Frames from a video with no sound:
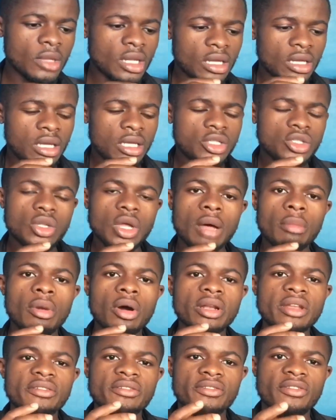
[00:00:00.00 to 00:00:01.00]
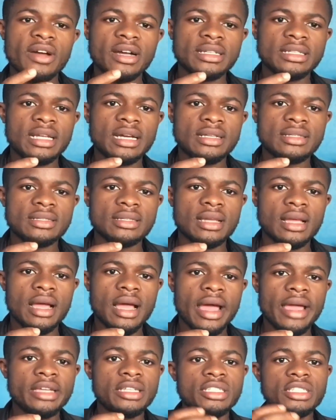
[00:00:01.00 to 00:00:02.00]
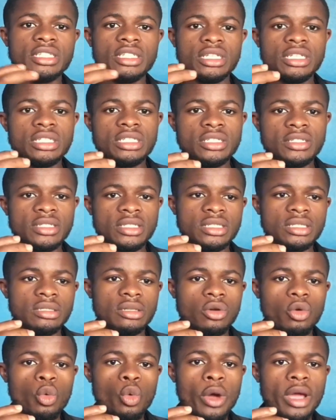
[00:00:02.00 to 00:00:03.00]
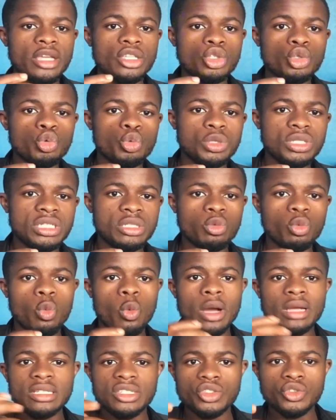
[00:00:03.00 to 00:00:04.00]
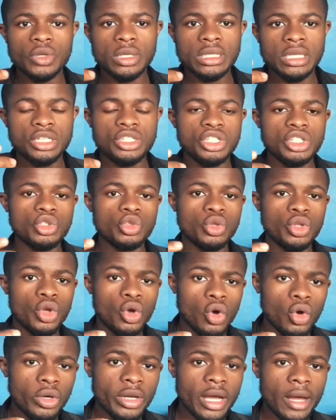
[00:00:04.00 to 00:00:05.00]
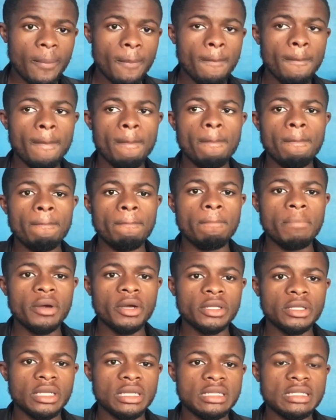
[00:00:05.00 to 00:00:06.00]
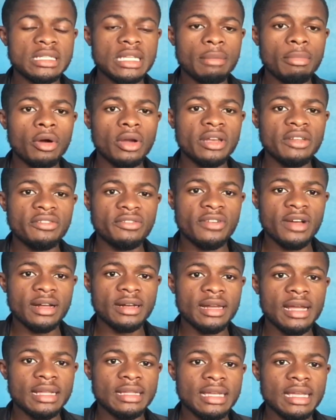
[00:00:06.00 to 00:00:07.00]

it's not about the fact that I change or I switch one strategy to the other, but it's about the fact that